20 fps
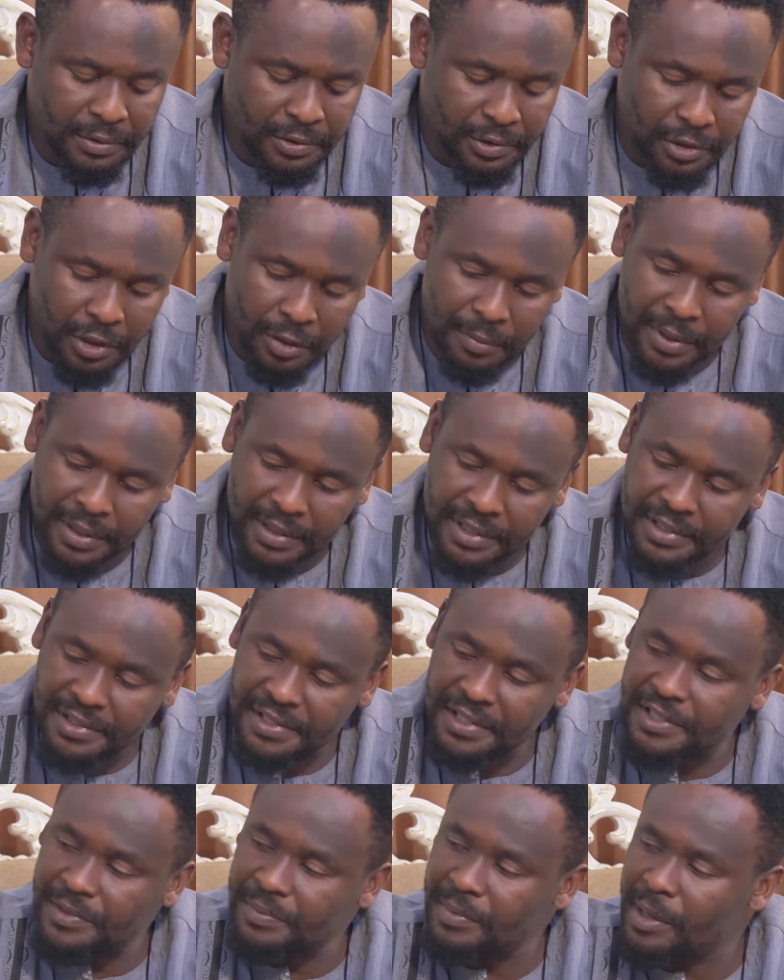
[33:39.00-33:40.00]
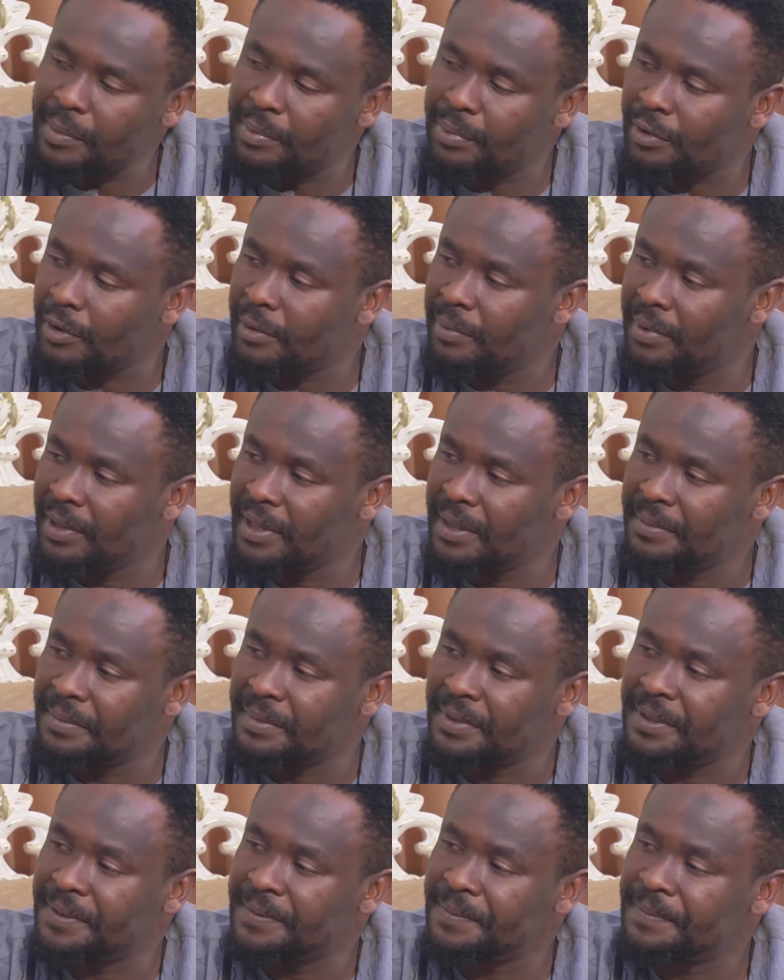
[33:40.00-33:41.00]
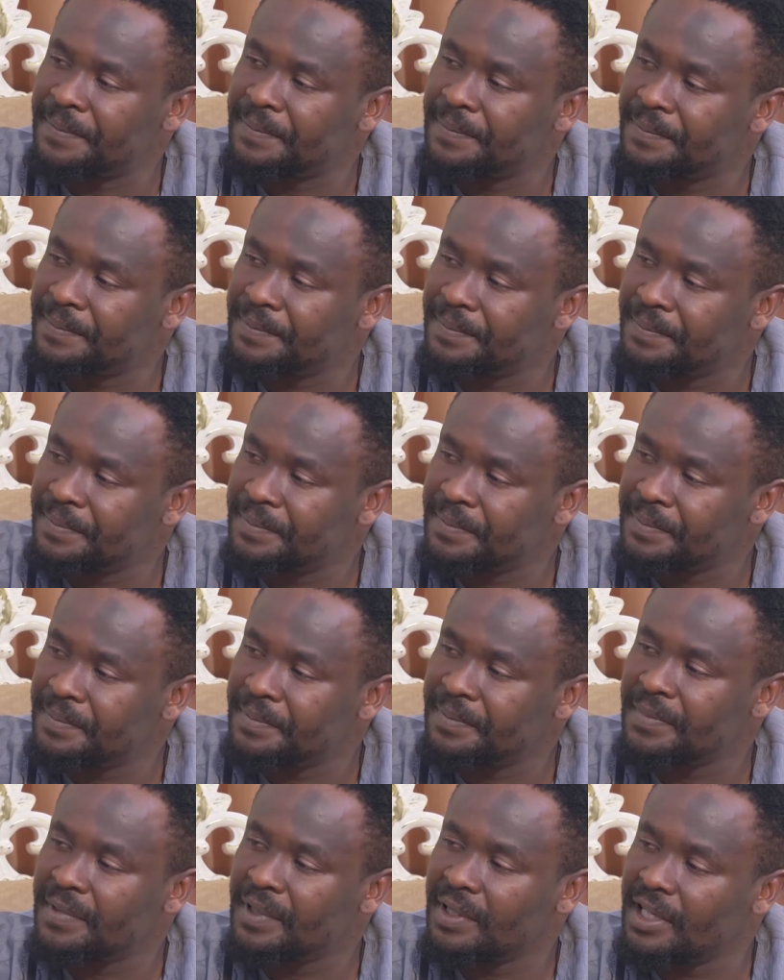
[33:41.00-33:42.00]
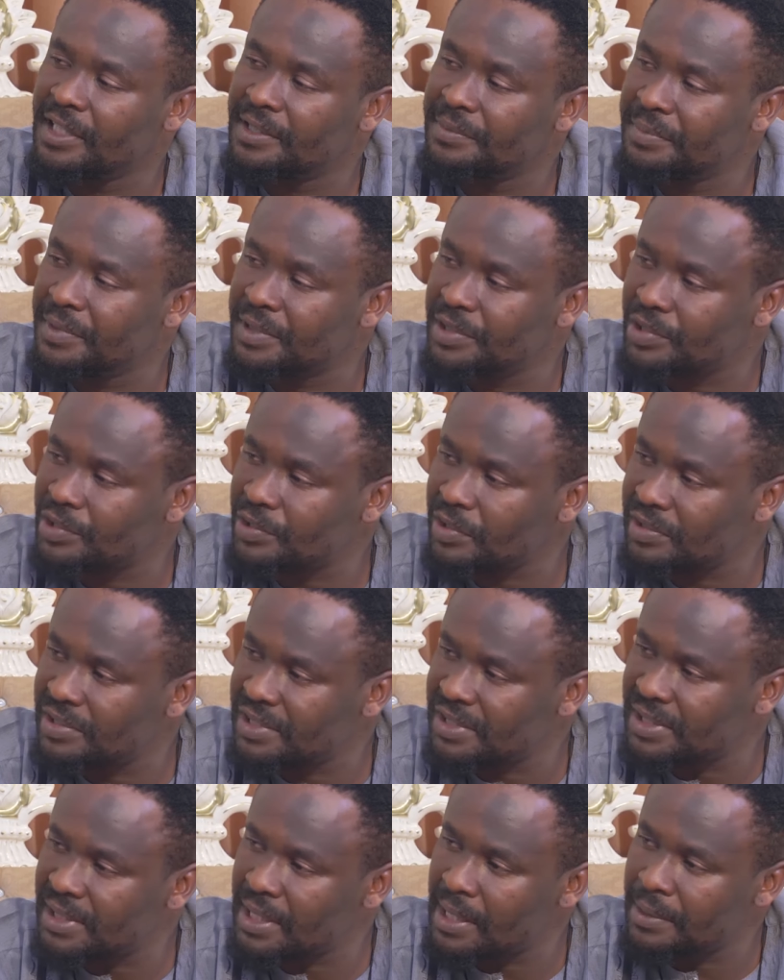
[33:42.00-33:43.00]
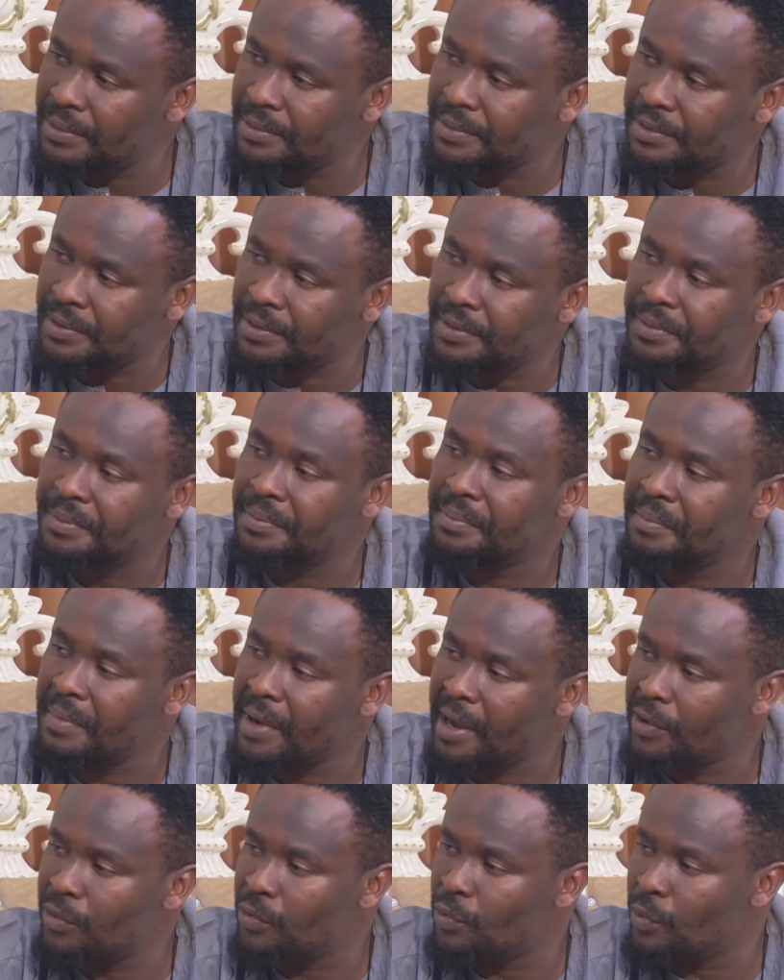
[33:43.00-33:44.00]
Choma, this is my problem. Let me sort it out my